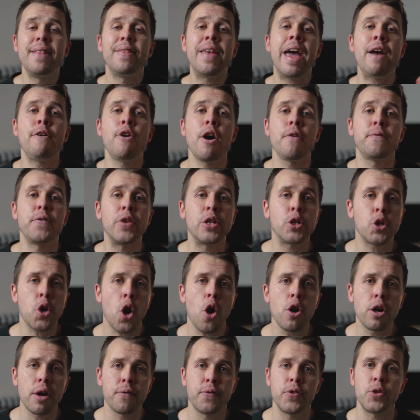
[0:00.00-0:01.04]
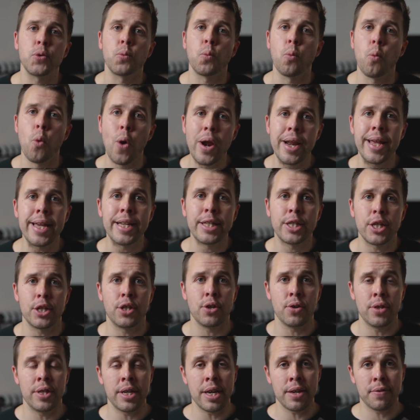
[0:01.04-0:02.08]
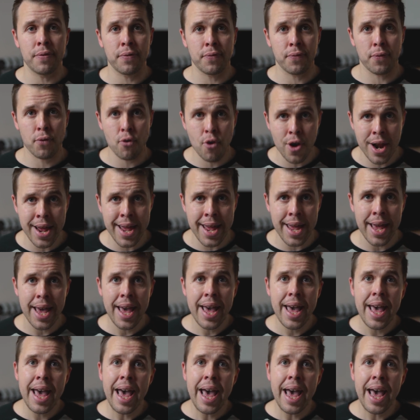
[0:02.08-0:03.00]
There are photographers willing to do this free